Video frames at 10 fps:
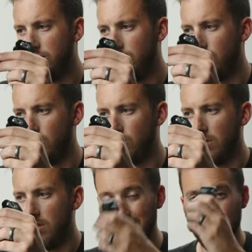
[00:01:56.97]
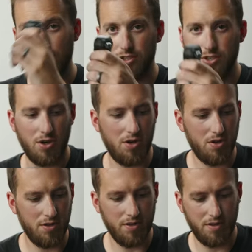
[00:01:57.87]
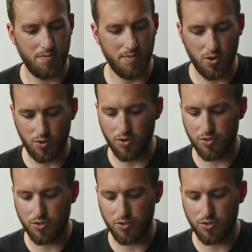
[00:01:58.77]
to install the motor.